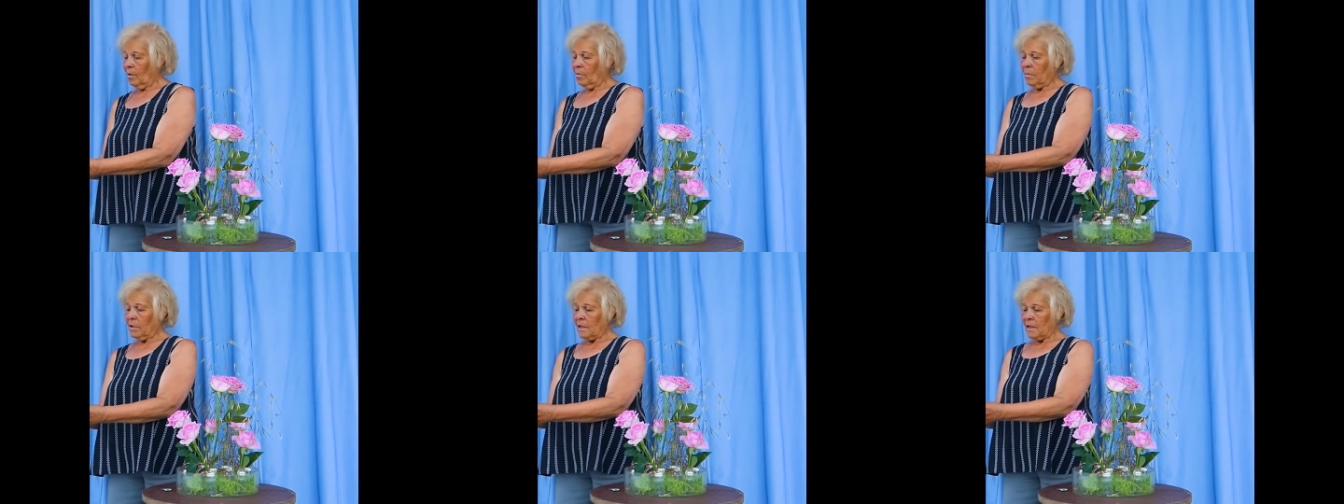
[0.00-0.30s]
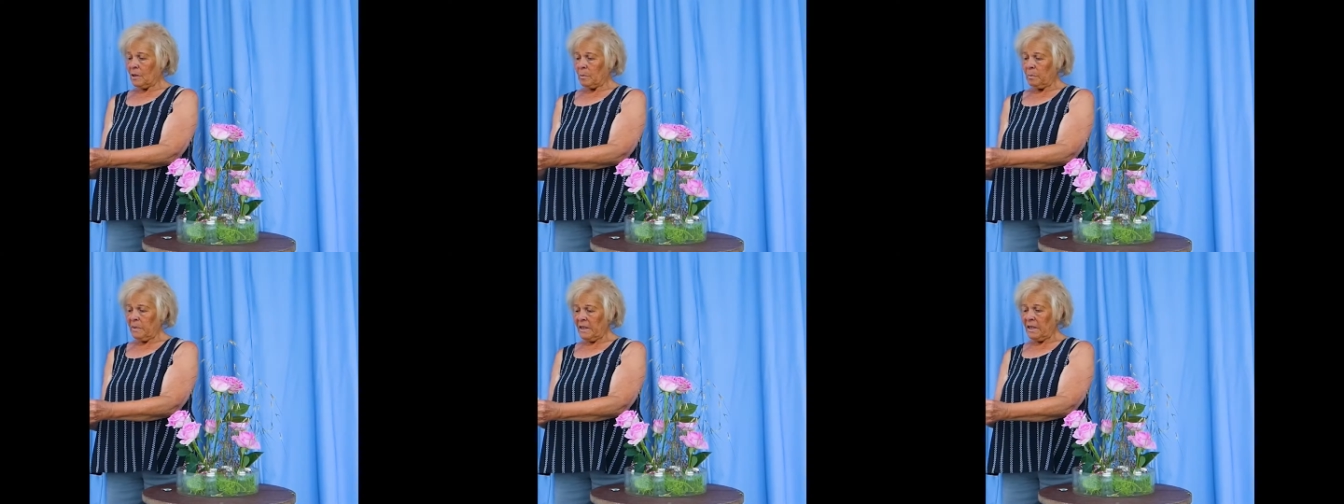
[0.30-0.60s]
But
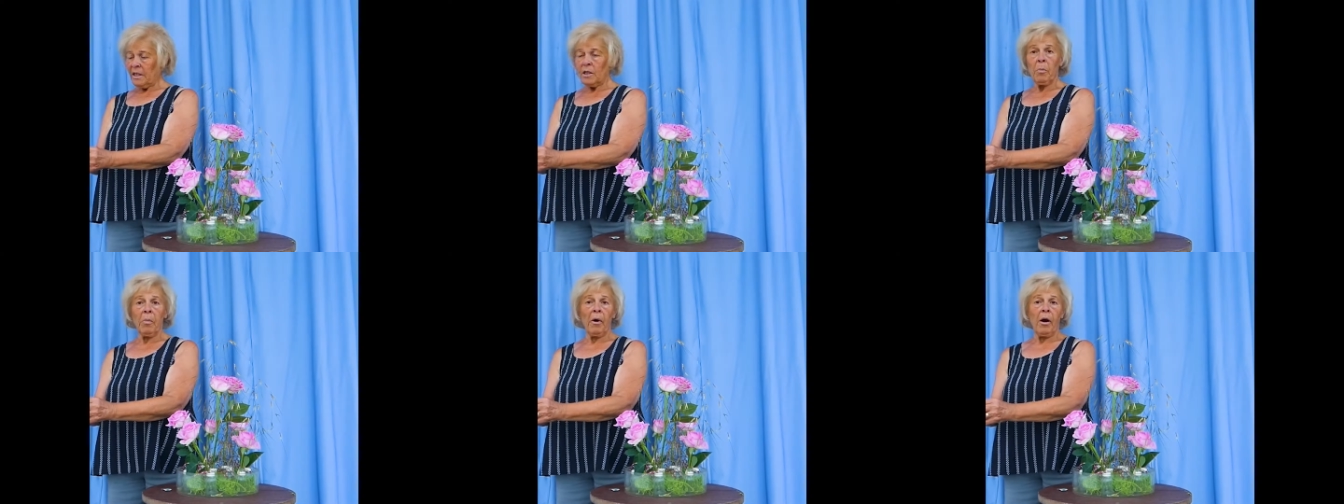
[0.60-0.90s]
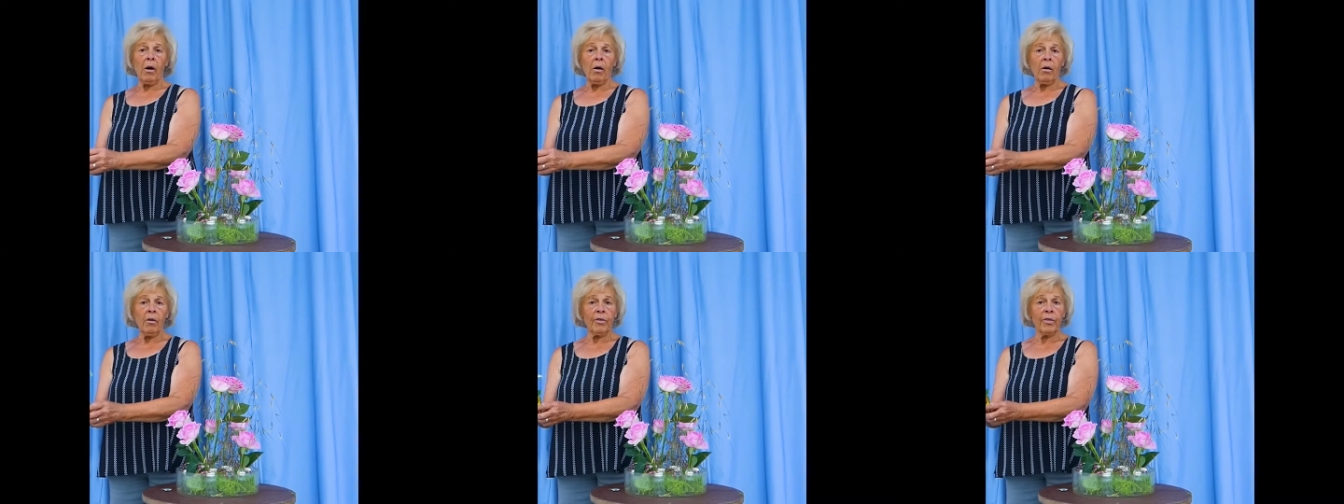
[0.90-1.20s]
it's been in the
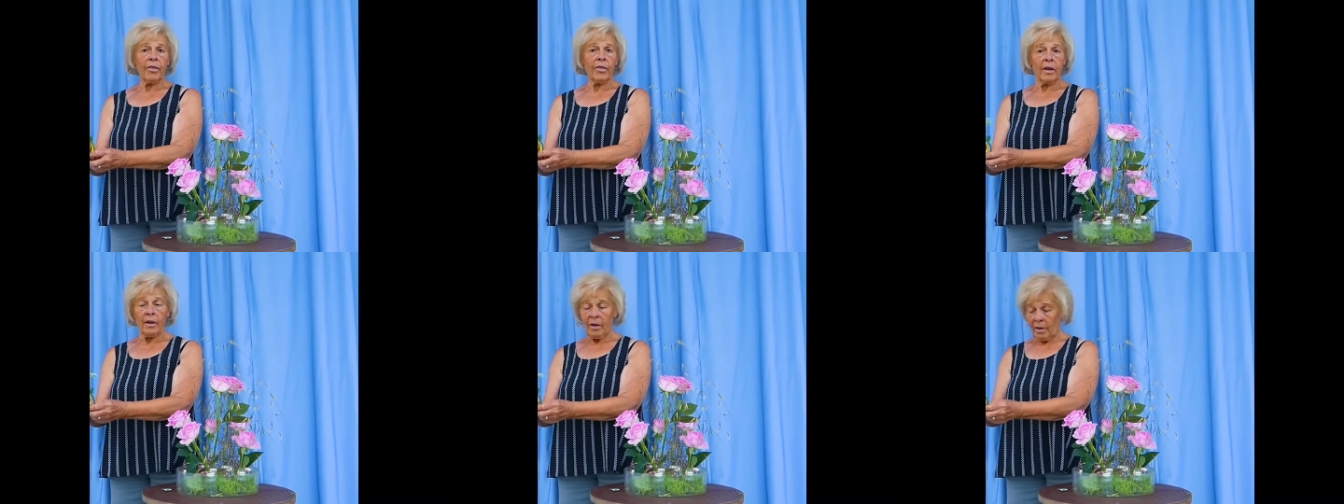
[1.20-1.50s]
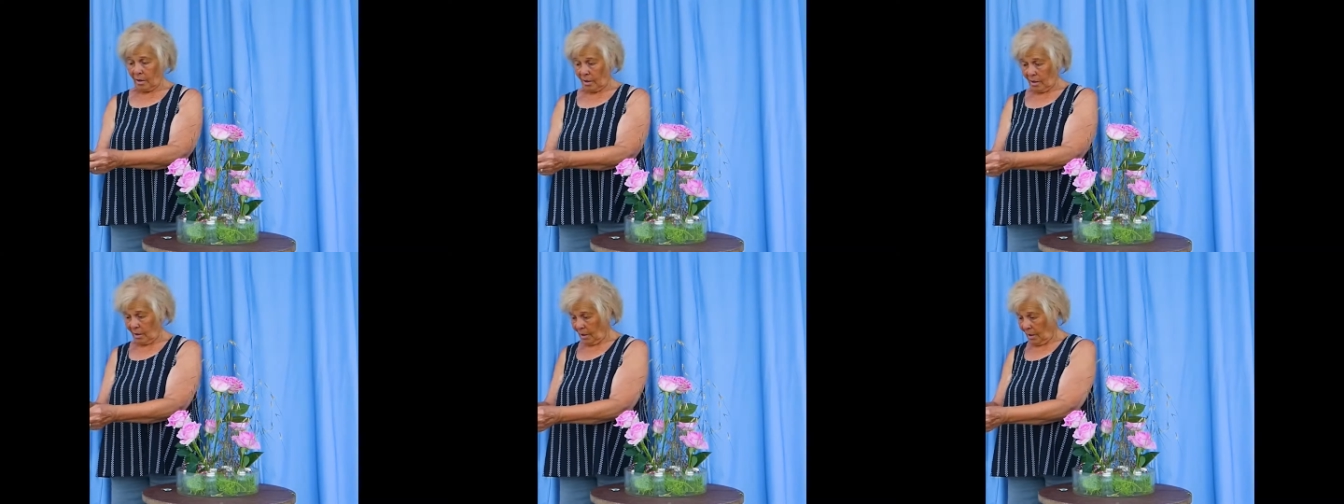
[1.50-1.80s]
bath,
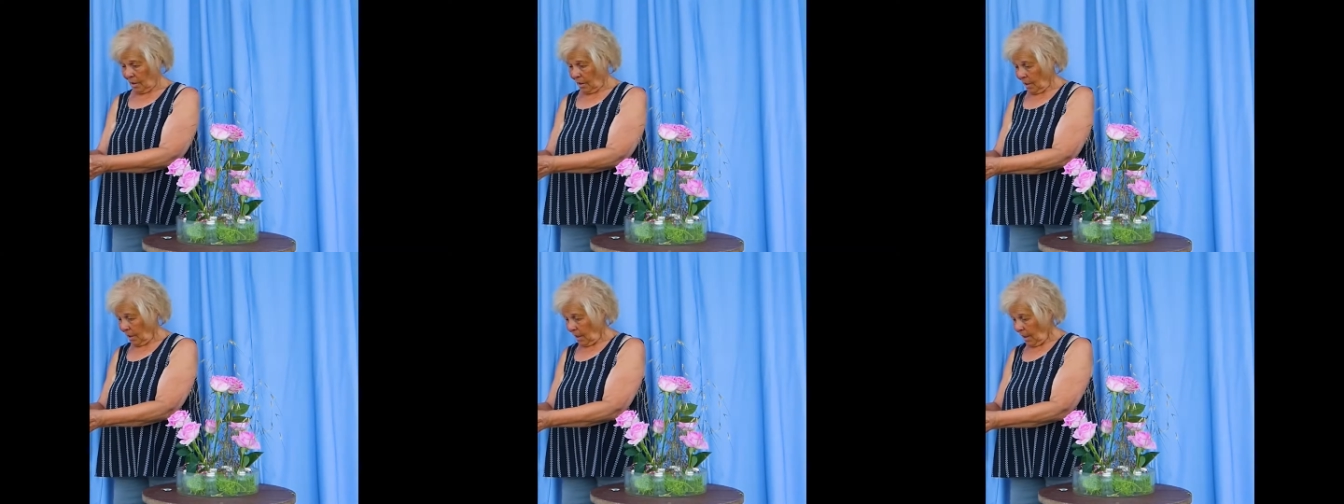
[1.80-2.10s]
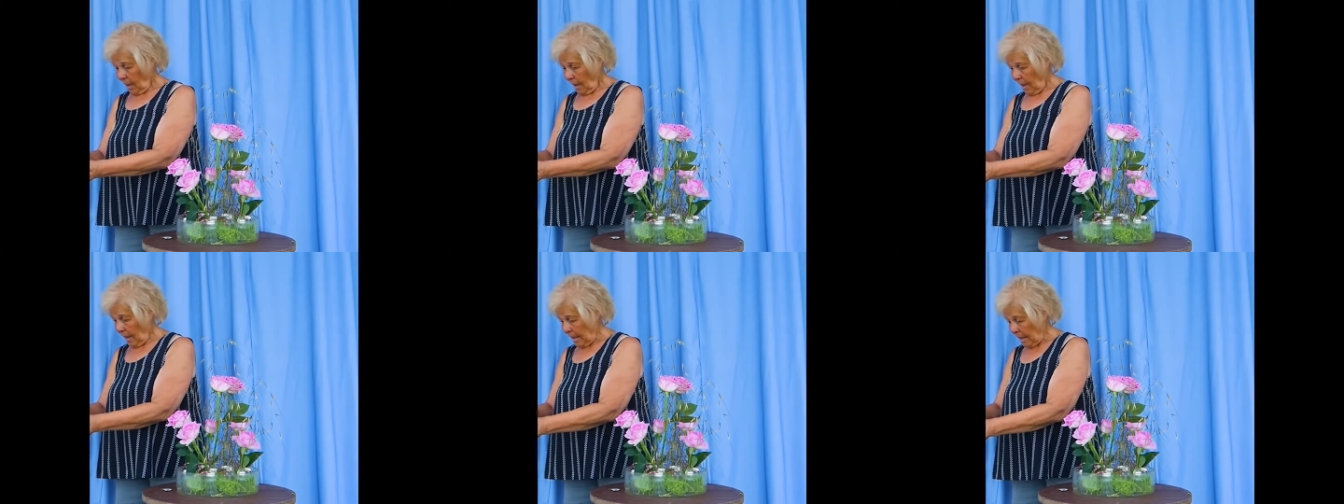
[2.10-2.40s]

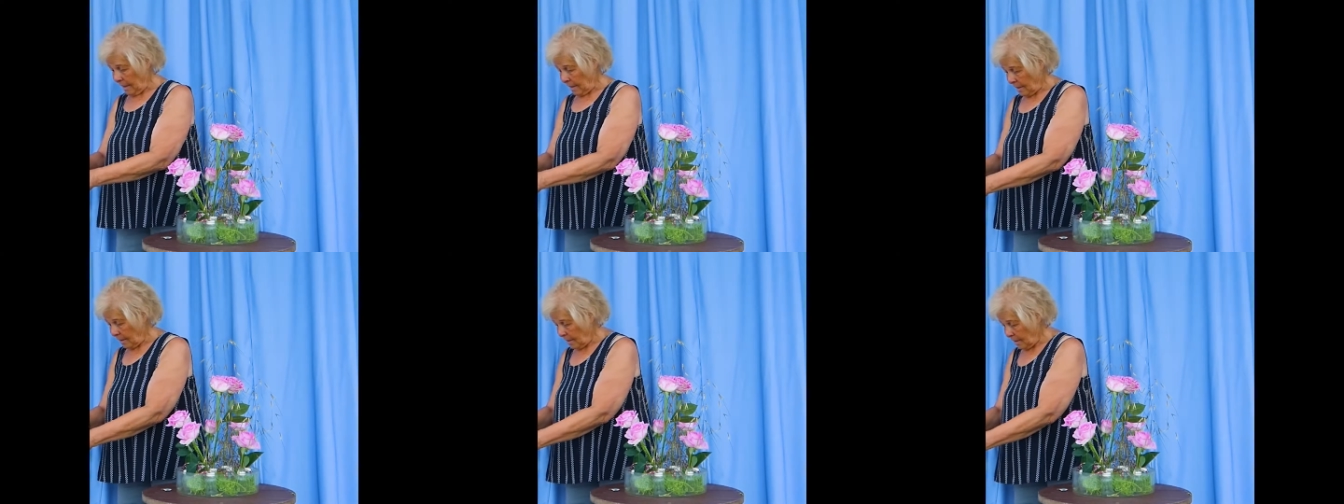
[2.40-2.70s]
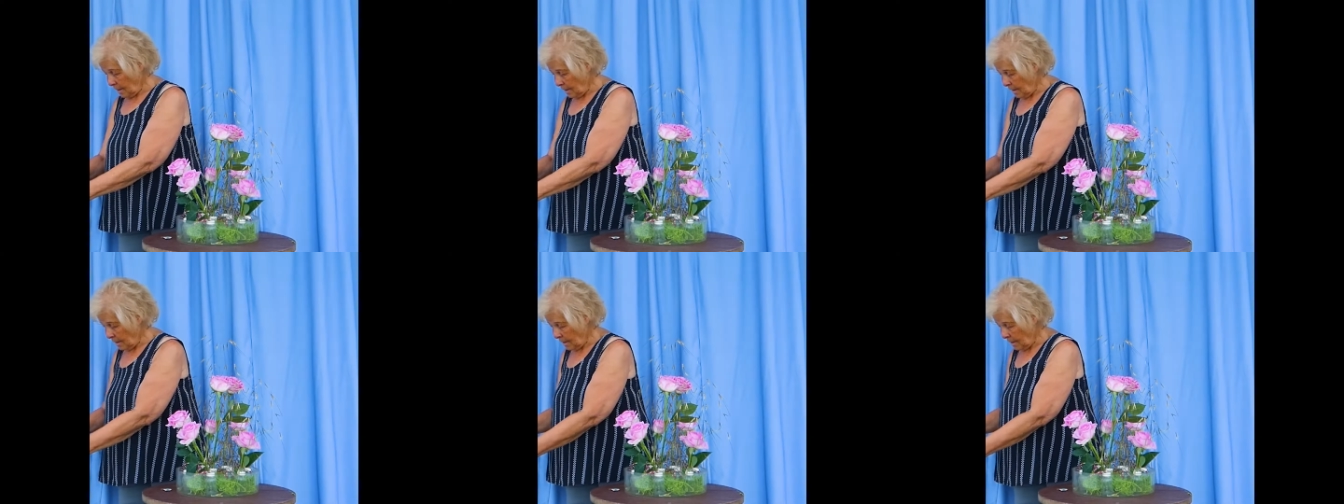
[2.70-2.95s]
and